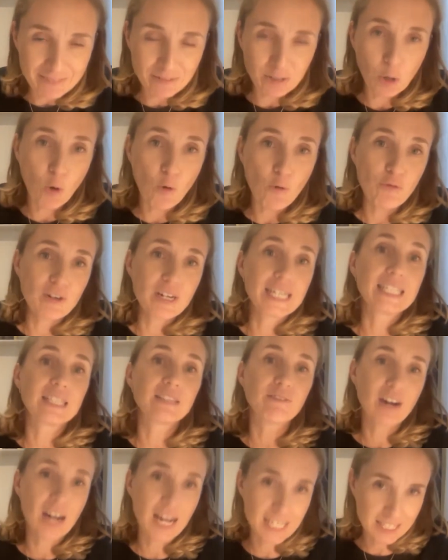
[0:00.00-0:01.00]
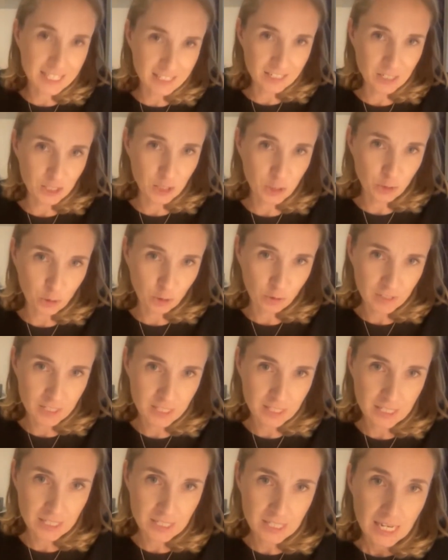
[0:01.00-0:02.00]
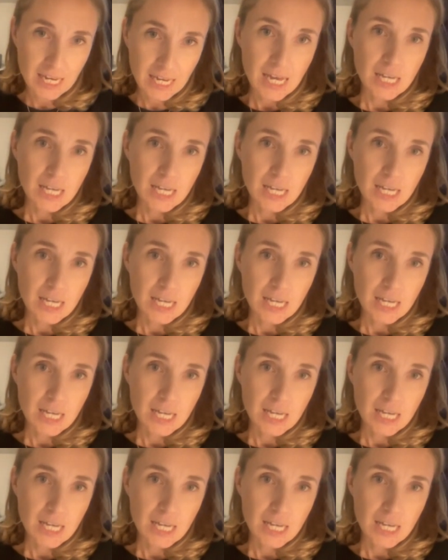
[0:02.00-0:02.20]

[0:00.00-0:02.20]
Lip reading: we offer advisory services.